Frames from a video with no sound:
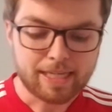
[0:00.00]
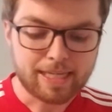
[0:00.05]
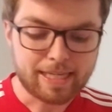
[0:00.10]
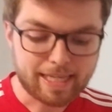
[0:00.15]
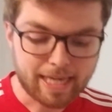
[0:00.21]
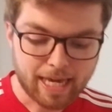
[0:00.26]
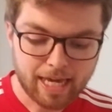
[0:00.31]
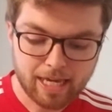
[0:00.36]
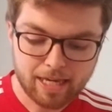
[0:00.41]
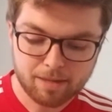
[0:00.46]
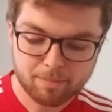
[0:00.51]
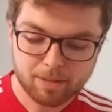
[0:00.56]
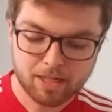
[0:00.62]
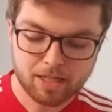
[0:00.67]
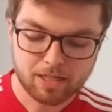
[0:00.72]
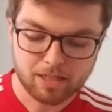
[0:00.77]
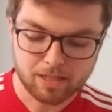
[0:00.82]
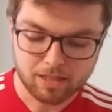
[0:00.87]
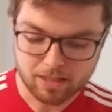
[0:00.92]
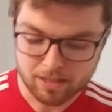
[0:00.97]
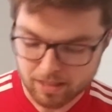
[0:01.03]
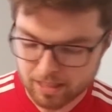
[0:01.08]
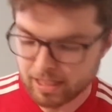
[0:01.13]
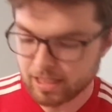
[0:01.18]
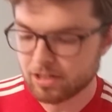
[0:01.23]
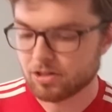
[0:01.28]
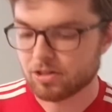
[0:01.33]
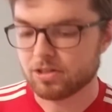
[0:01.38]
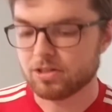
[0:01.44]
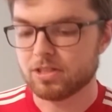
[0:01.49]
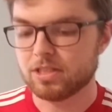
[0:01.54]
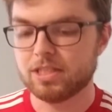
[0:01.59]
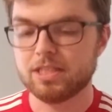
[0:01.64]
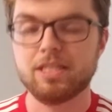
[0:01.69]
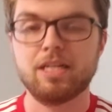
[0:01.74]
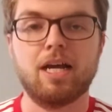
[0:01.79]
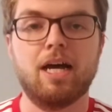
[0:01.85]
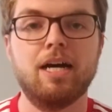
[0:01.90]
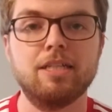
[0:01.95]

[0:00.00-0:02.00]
Game leaders.